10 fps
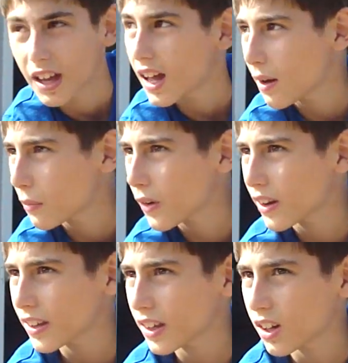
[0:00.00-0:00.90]
I'm
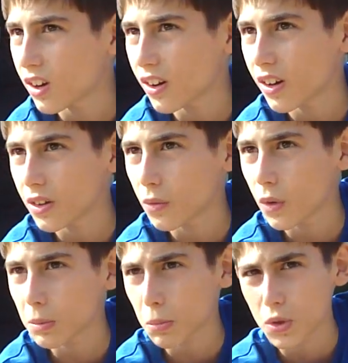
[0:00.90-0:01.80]
running on
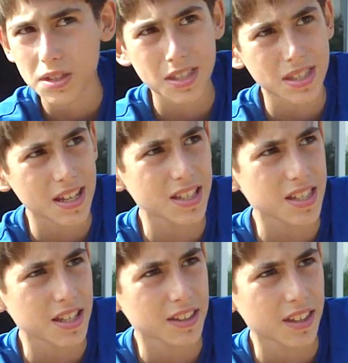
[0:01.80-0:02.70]
1.6
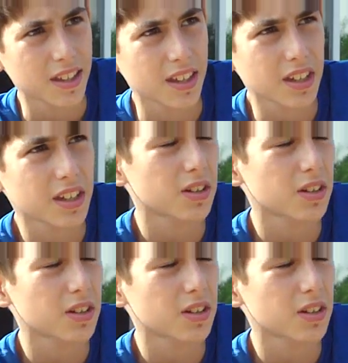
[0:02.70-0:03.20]
I think,